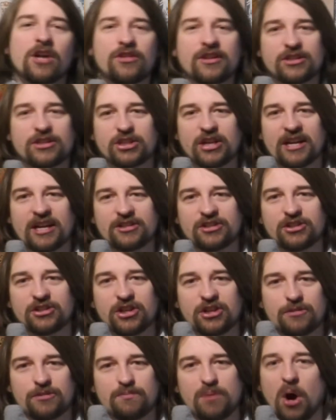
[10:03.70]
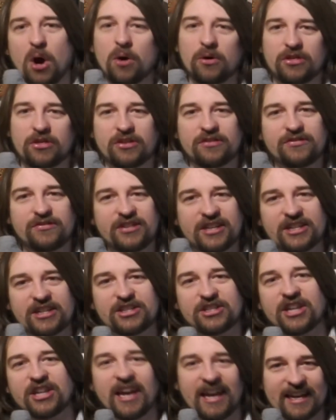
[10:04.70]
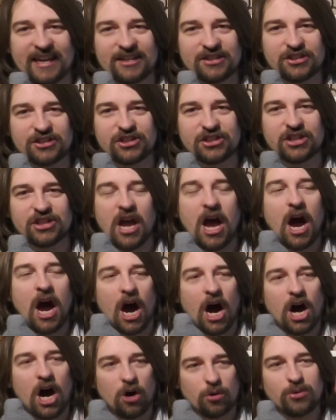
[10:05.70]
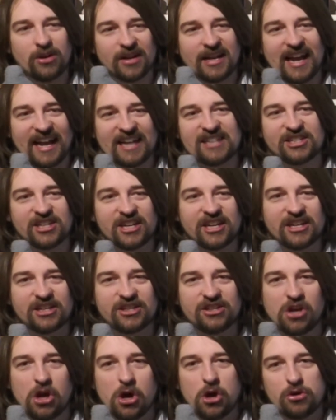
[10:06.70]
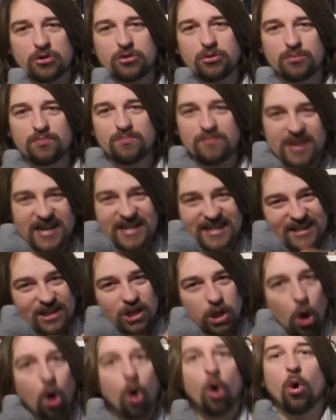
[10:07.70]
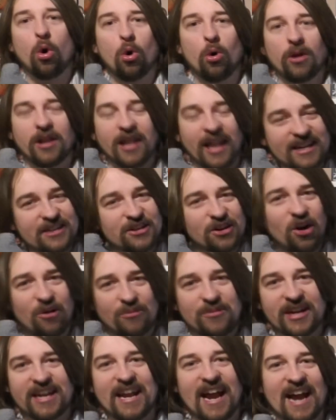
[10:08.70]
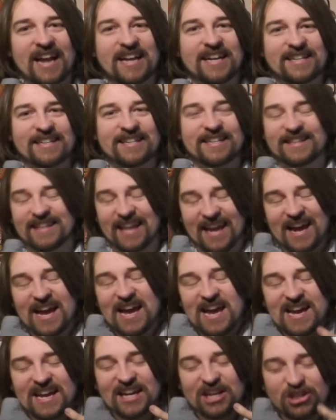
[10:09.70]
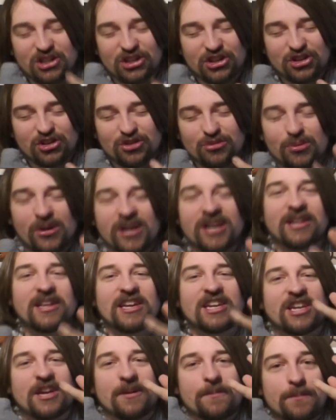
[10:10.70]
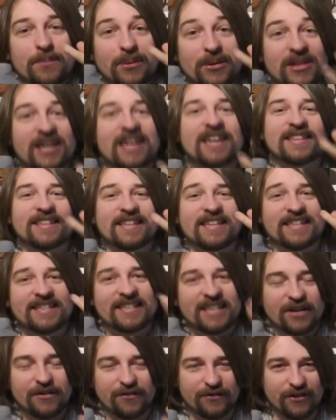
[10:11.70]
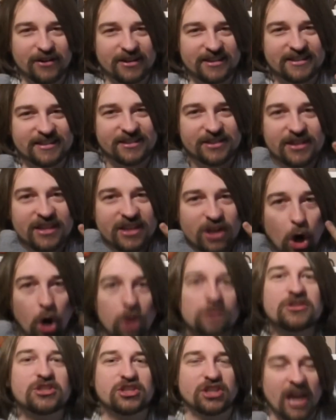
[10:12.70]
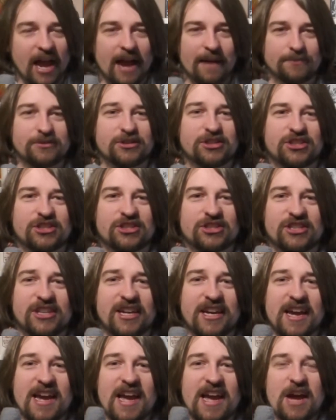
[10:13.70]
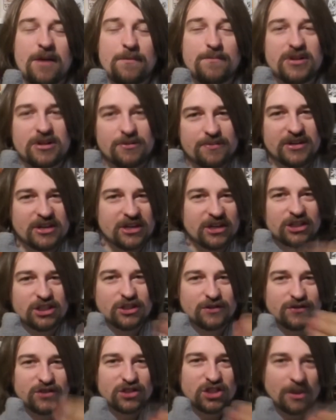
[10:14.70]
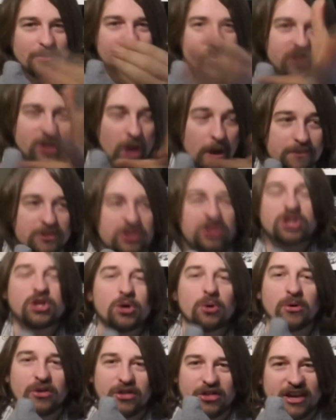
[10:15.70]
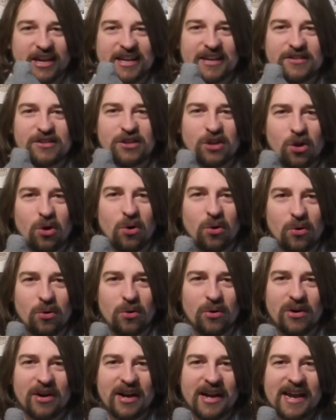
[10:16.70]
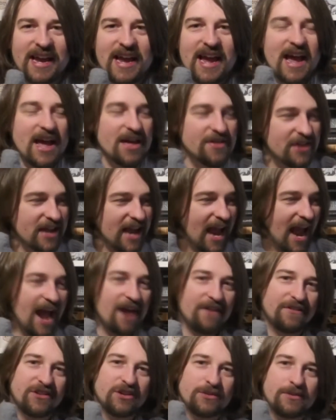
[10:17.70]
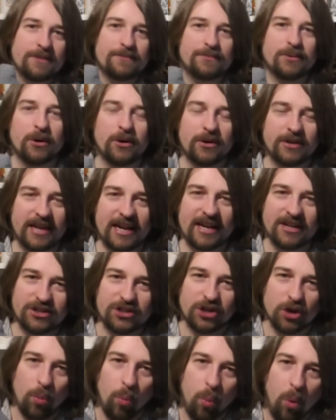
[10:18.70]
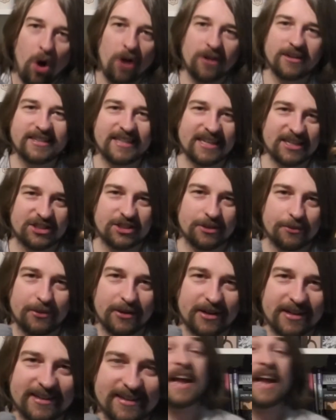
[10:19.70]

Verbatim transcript: that says that both of these things are related th in the lore. Like, not mechanically, they're just really completely different concepts, but because of some obscure thing in the lore, they have to be put into one discipline.